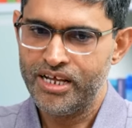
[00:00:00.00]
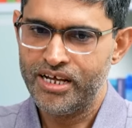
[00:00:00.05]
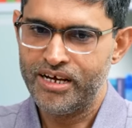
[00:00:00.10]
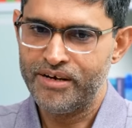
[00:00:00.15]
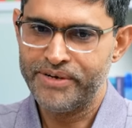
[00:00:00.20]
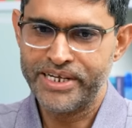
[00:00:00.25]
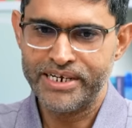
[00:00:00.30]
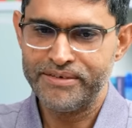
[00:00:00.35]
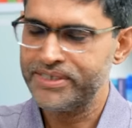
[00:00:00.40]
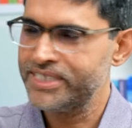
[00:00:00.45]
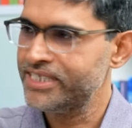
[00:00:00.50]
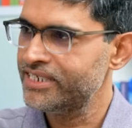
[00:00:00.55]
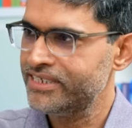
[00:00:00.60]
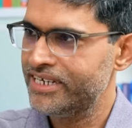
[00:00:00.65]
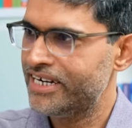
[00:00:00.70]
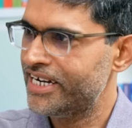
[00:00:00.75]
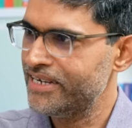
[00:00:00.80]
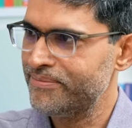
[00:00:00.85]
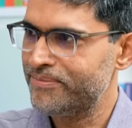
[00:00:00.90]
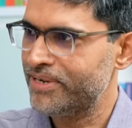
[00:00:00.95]
Uh, whenever there is
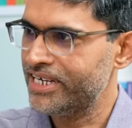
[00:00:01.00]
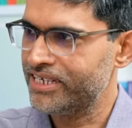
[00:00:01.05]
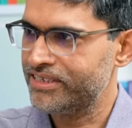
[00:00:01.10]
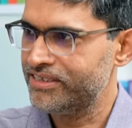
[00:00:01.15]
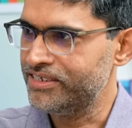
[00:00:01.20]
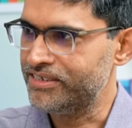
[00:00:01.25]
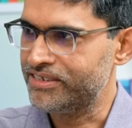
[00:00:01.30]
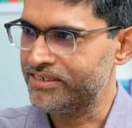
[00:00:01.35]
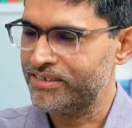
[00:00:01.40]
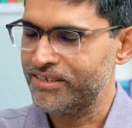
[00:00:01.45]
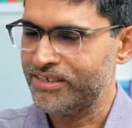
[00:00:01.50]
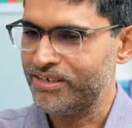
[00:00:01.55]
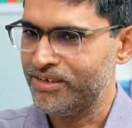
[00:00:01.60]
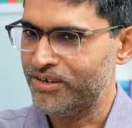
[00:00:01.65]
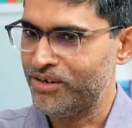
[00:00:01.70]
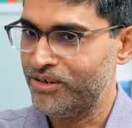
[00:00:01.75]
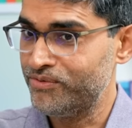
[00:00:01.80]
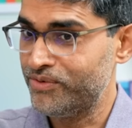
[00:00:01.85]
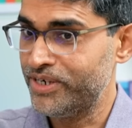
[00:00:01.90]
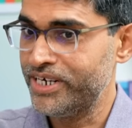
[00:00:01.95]
a hype like this,
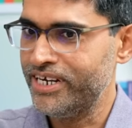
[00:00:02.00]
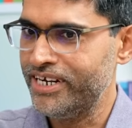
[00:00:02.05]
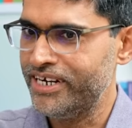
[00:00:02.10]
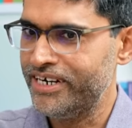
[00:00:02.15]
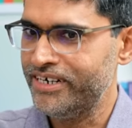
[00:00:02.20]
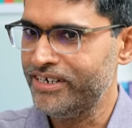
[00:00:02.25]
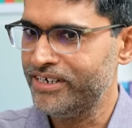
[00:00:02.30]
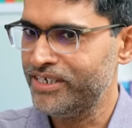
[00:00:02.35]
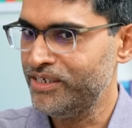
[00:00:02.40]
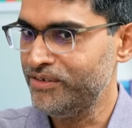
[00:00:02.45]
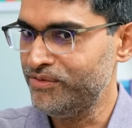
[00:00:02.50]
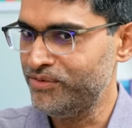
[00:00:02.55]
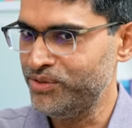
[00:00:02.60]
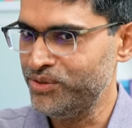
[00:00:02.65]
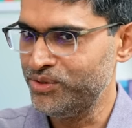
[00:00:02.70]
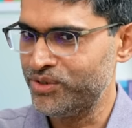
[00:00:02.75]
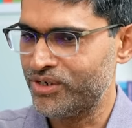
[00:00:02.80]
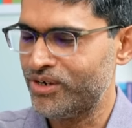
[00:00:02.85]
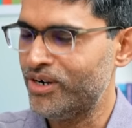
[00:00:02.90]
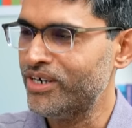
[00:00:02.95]
on one hand, if
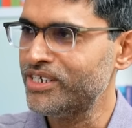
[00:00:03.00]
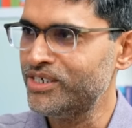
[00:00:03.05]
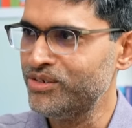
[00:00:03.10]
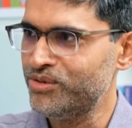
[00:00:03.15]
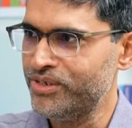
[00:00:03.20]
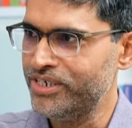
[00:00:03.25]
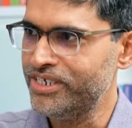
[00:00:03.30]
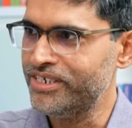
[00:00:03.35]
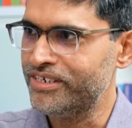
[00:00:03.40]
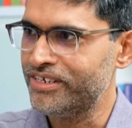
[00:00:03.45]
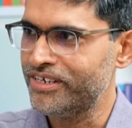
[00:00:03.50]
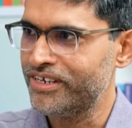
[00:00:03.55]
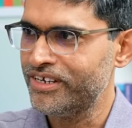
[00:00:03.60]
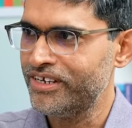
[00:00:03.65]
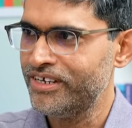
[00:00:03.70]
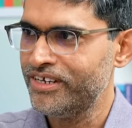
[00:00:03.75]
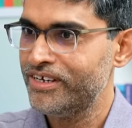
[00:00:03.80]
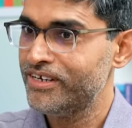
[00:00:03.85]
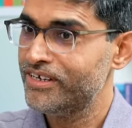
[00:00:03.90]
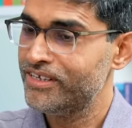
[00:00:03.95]
you are not tuned in,
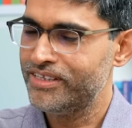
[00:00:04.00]
yeah.